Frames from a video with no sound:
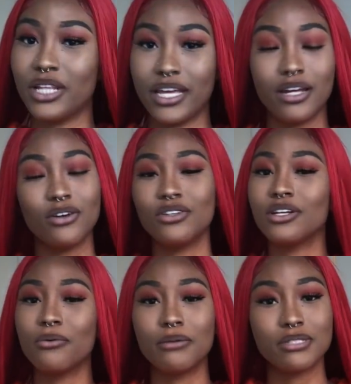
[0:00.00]
Like on
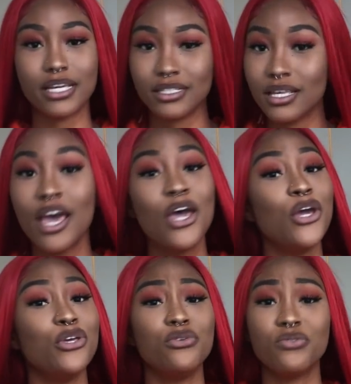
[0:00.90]
other websites,
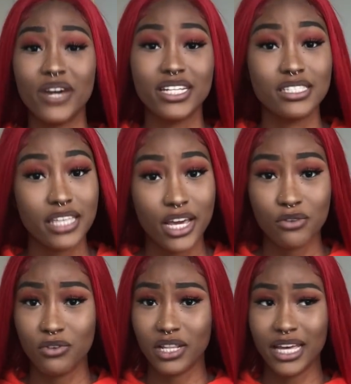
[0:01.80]
you find this hair
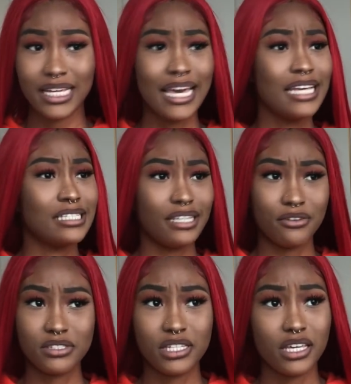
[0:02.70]
for like
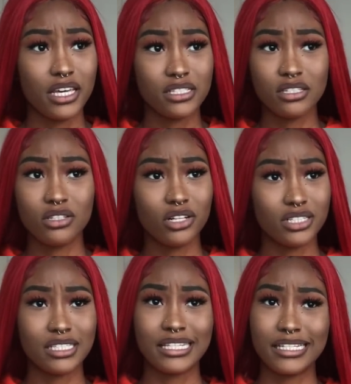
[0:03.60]
$70, $80,
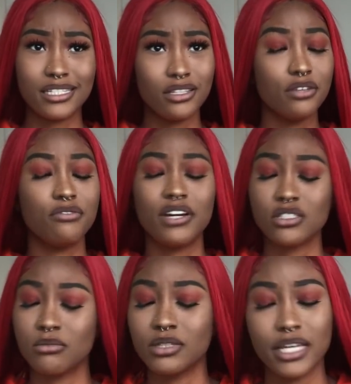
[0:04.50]
$90. In fact,
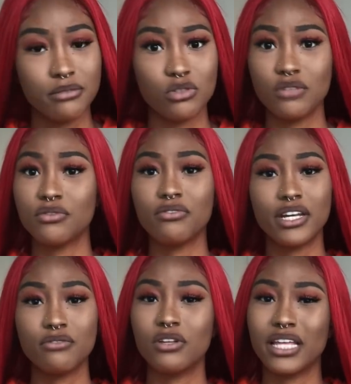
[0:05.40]
sometimes you even
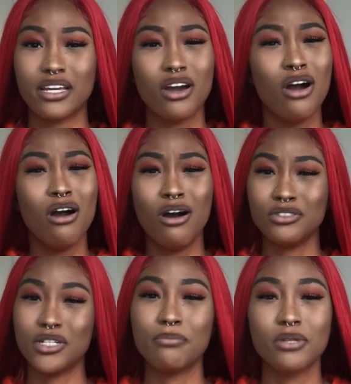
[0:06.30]
find it for like
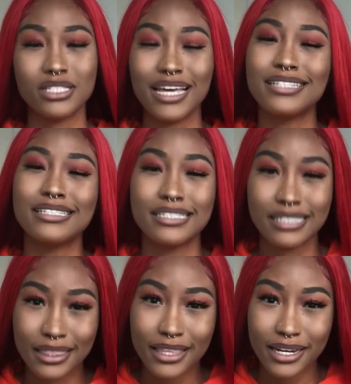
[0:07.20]
$100+, and it's a
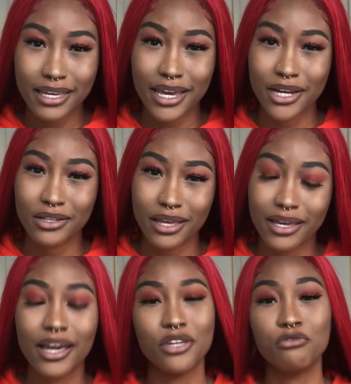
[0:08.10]
synthetic hair.
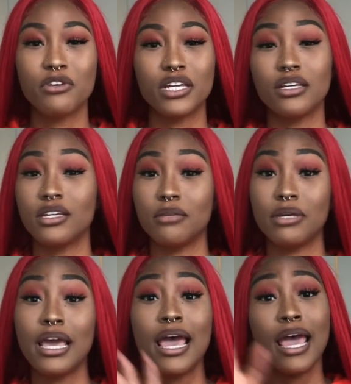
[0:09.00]
Like, are you freaking kidding
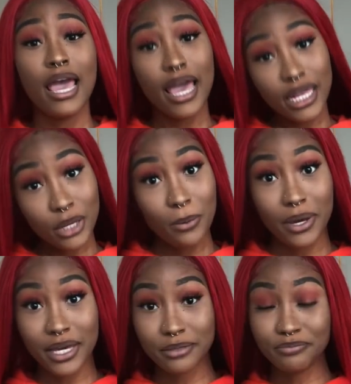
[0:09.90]
me?
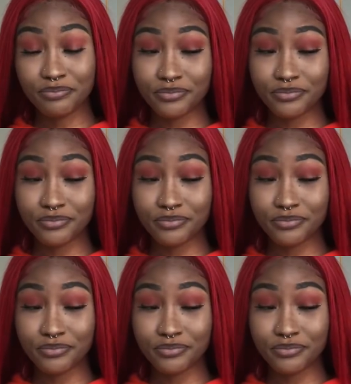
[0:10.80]
Anyway,